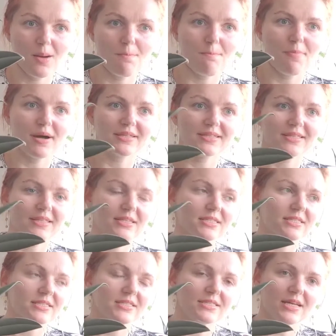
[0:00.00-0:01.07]
but at
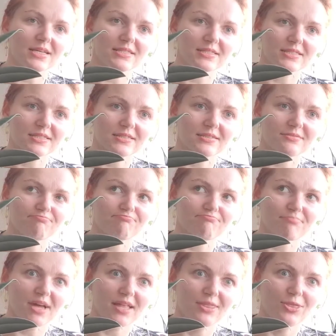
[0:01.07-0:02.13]
least it doesn't
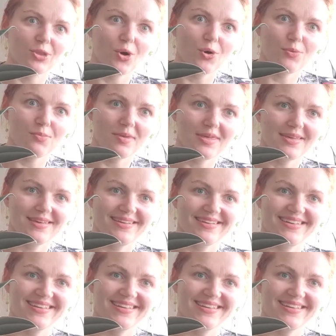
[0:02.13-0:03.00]
annoy me